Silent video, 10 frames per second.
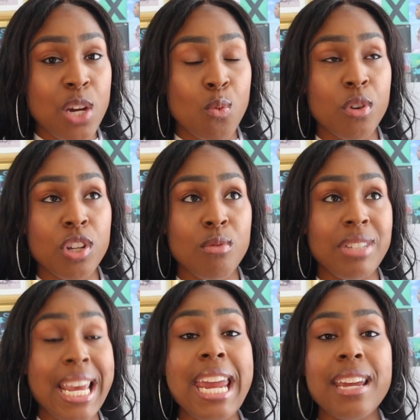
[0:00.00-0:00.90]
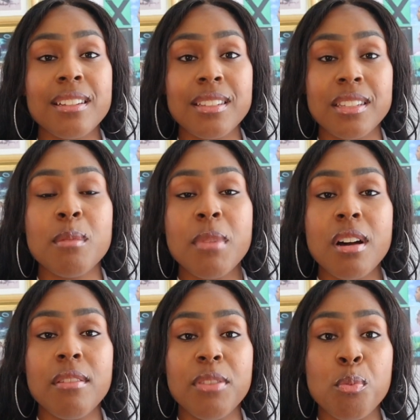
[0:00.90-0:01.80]
Will you take some
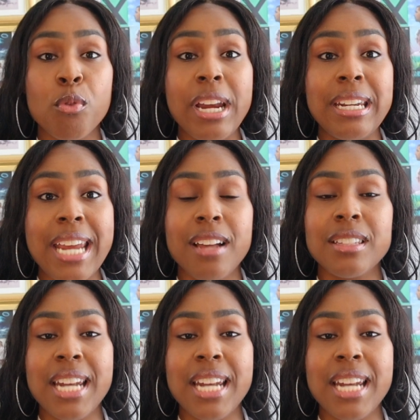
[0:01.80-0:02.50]
of the breakdowns